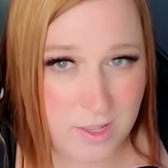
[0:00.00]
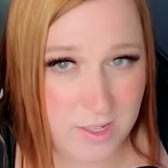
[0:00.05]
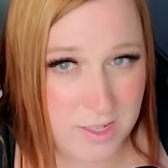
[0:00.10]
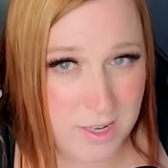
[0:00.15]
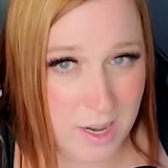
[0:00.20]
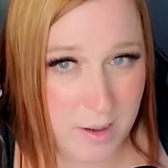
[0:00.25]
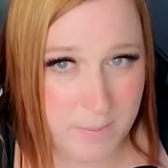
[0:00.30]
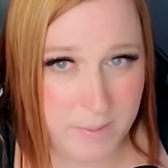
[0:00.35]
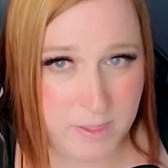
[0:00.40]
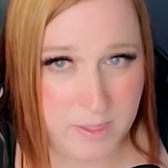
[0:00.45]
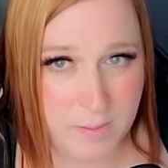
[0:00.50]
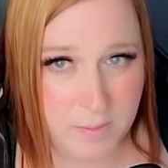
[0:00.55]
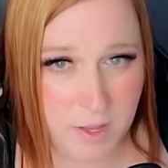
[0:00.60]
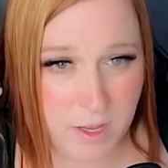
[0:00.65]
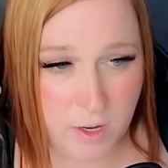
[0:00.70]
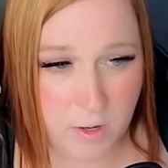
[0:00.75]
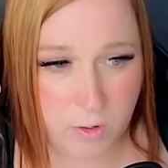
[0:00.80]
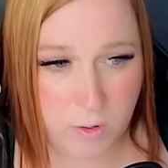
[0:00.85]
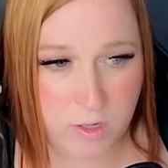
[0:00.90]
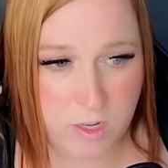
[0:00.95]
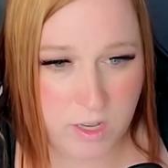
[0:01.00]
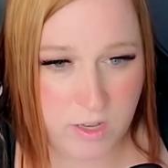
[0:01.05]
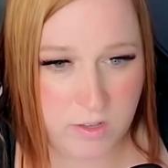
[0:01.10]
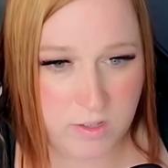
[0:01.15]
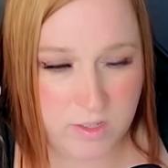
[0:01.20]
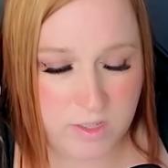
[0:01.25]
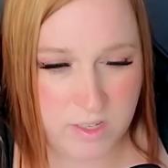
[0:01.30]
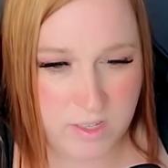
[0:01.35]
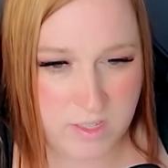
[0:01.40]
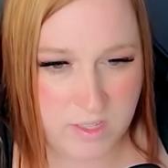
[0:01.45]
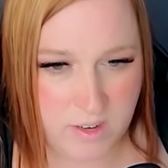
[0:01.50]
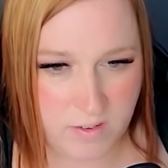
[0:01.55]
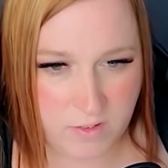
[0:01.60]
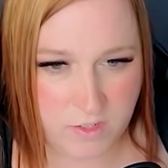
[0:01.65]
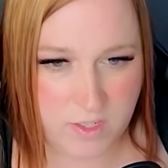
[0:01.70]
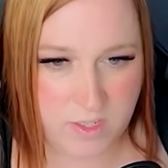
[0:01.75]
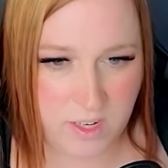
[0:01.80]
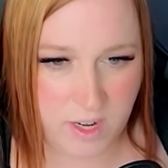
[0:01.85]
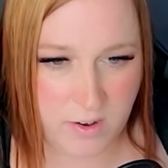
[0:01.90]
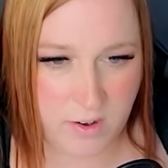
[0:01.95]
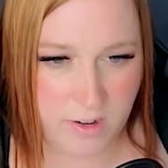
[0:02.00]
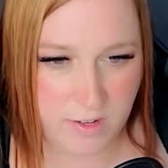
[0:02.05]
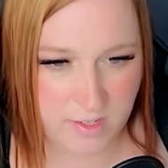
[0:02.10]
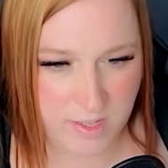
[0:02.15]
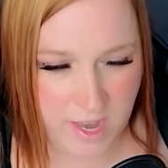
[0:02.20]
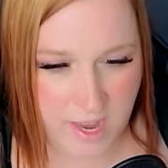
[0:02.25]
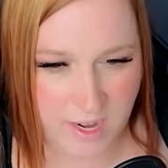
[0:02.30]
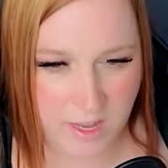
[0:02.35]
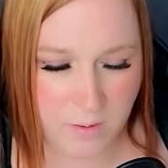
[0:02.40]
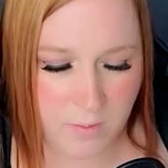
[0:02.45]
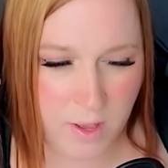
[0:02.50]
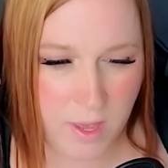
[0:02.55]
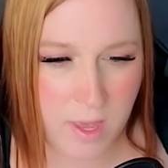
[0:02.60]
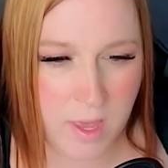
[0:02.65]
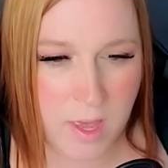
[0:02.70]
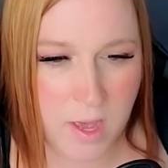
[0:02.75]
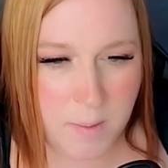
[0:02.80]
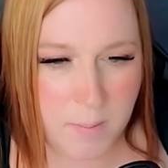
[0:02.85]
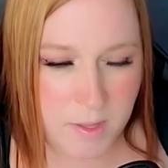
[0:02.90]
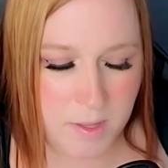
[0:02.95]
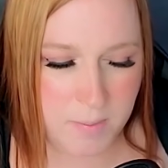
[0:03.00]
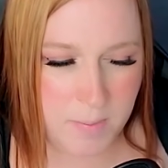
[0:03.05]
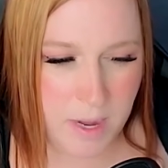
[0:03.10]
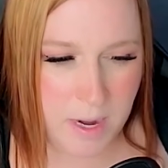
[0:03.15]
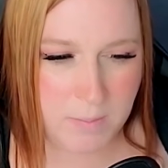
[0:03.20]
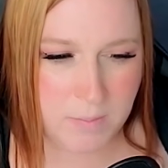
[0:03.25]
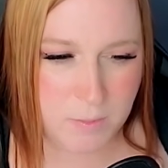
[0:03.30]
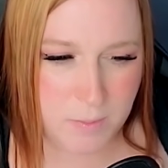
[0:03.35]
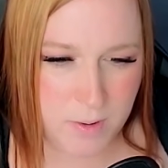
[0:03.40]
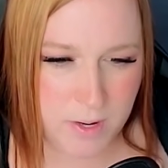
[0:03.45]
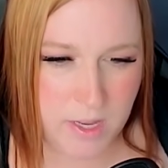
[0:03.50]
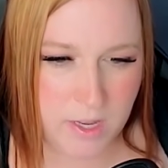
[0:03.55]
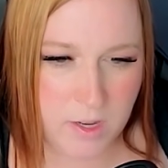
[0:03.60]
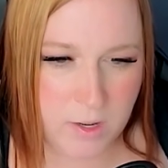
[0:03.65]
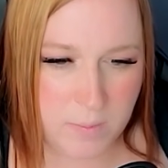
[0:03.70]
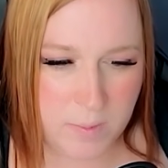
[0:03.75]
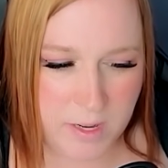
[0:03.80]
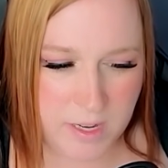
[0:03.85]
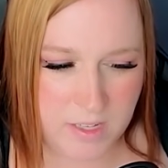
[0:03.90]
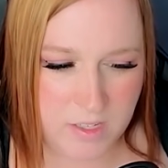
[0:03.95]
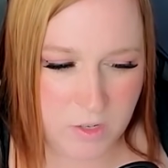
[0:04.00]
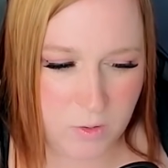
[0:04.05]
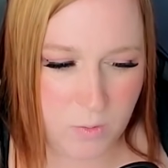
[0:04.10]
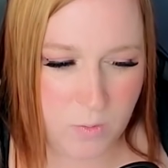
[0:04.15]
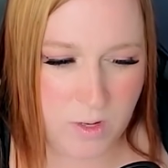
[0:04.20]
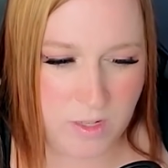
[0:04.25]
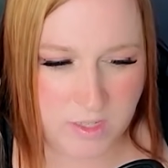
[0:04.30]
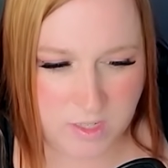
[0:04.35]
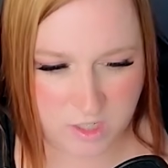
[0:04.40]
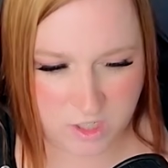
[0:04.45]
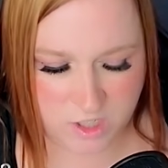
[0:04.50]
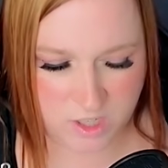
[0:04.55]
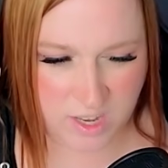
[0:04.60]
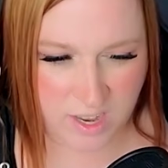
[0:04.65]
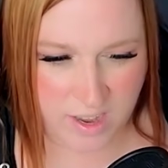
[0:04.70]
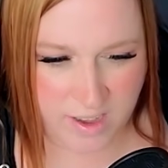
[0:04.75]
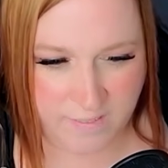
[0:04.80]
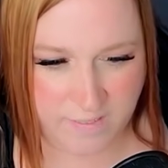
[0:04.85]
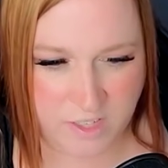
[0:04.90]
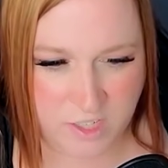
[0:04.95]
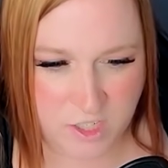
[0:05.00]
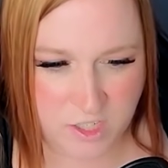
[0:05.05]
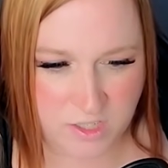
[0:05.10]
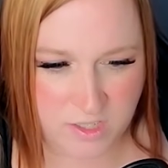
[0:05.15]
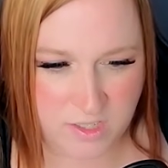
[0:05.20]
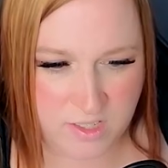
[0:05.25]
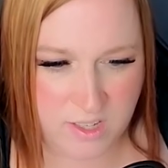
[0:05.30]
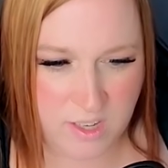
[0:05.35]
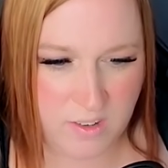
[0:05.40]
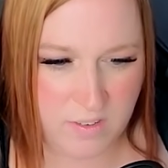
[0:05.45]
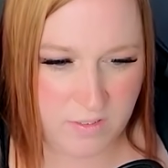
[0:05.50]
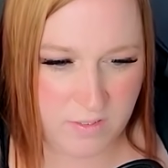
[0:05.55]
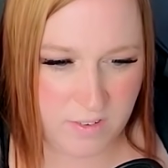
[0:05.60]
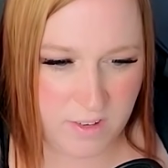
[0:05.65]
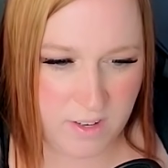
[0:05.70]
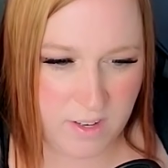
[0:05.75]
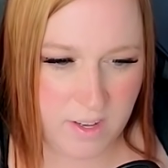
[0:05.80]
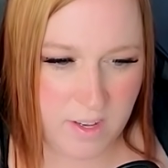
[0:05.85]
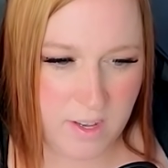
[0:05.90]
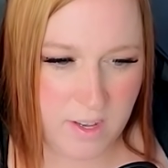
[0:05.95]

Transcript: The top is something you're going to use in several scenarios anyway, but the bottom's pretty good because you want to have the shield self.